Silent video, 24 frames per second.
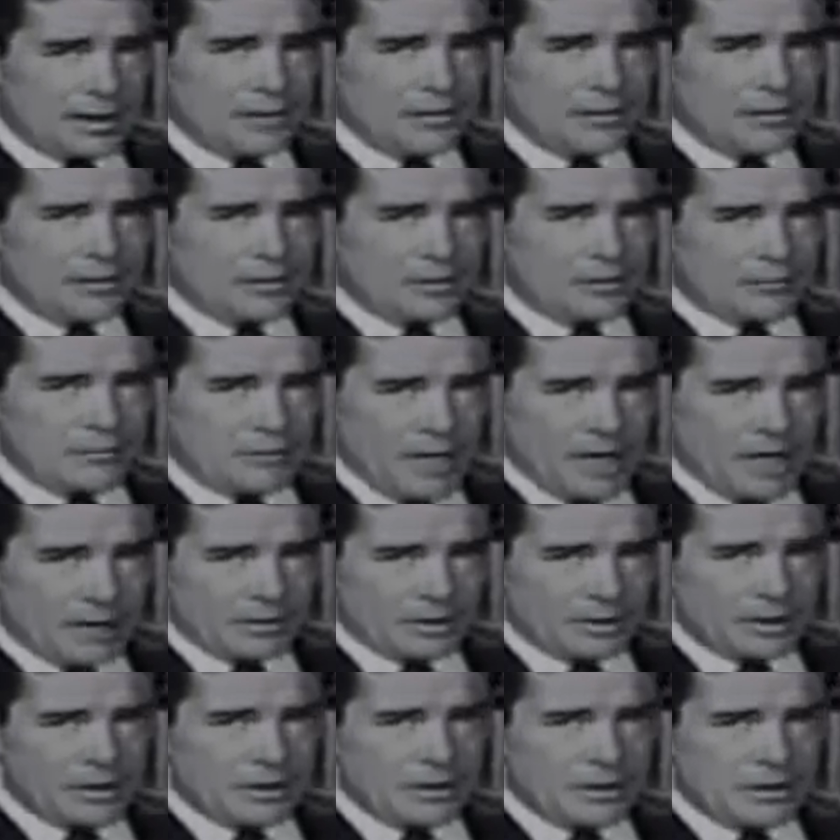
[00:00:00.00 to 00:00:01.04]
And note the
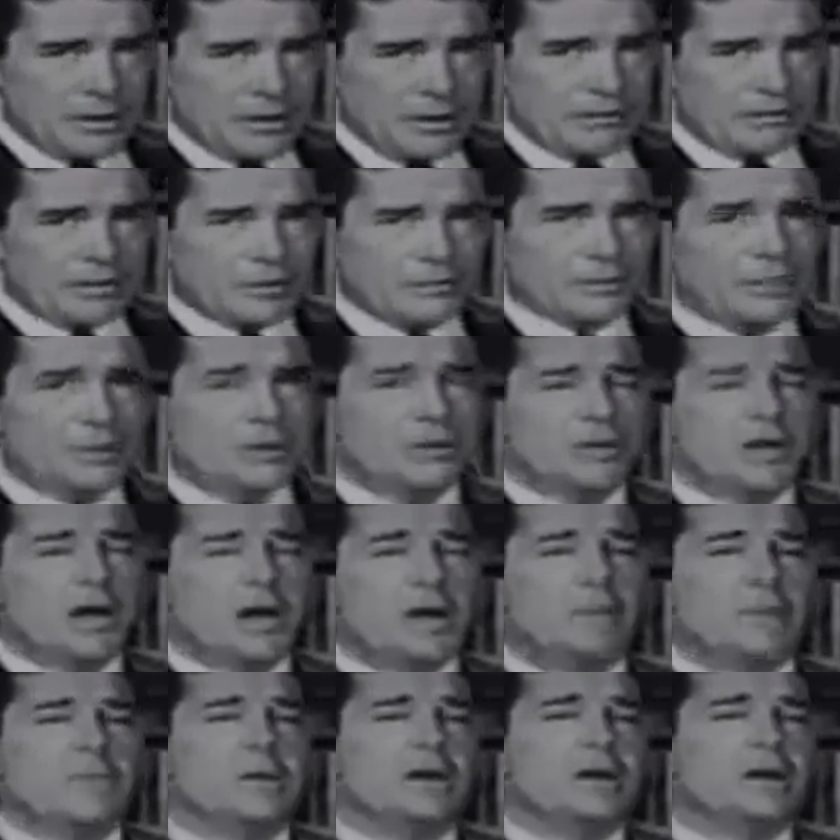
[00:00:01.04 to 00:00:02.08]
following from
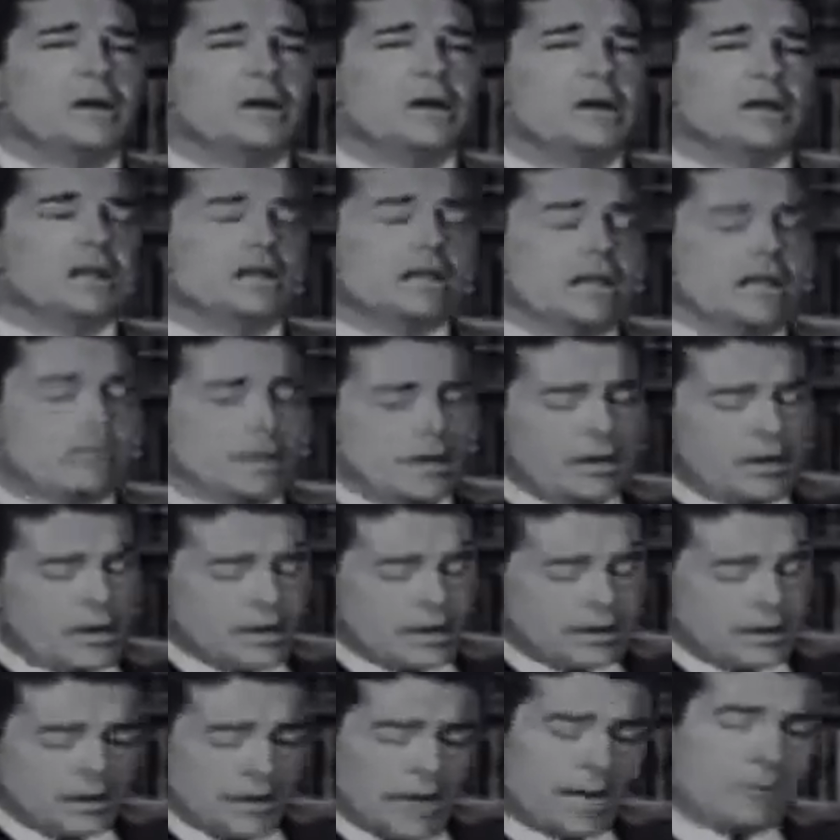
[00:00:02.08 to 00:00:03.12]
Gunnar Myrdal's An
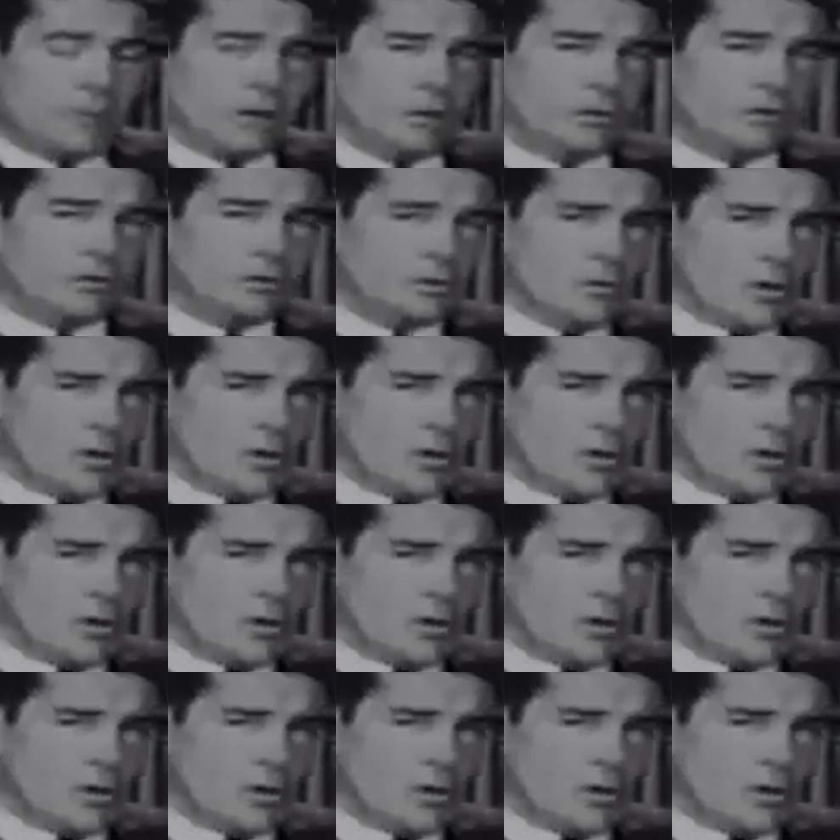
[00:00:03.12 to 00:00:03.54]
American Dilemma.